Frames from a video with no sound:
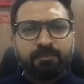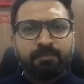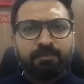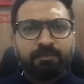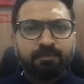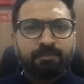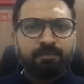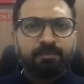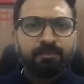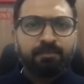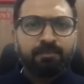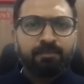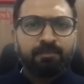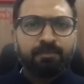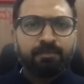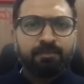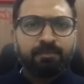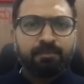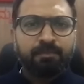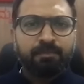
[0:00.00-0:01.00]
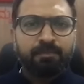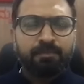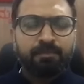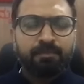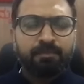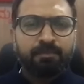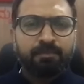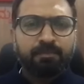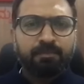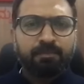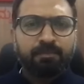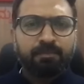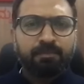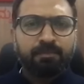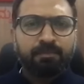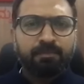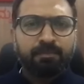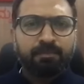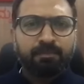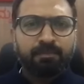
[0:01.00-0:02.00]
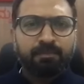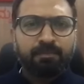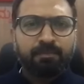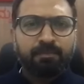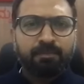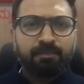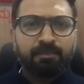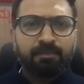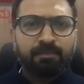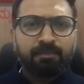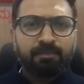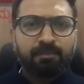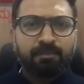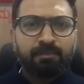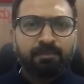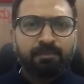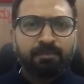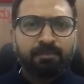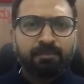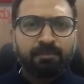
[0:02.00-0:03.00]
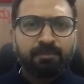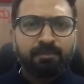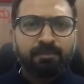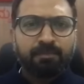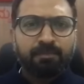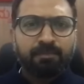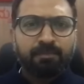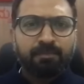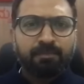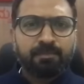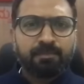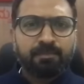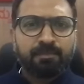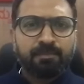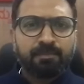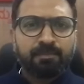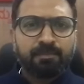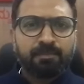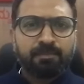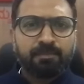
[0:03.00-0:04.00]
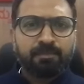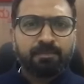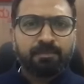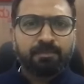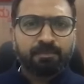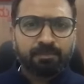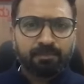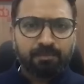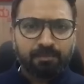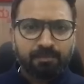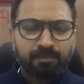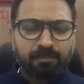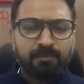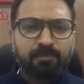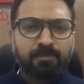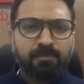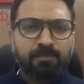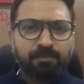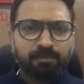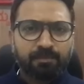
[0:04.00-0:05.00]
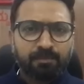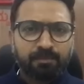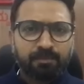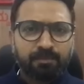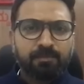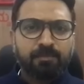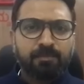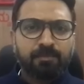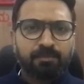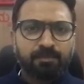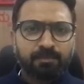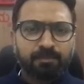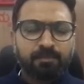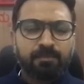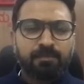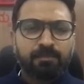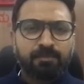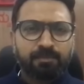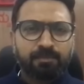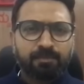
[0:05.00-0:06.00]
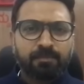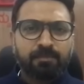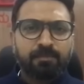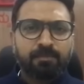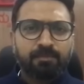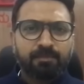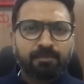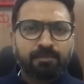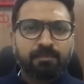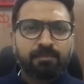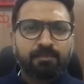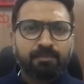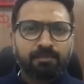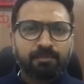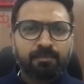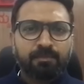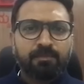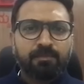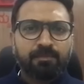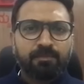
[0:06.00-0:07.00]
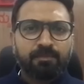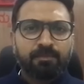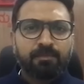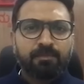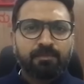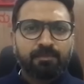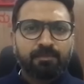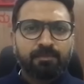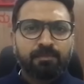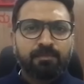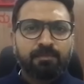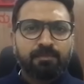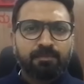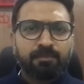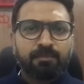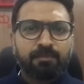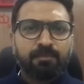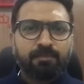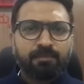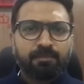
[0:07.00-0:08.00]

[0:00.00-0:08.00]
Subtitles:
The person shown says nothing.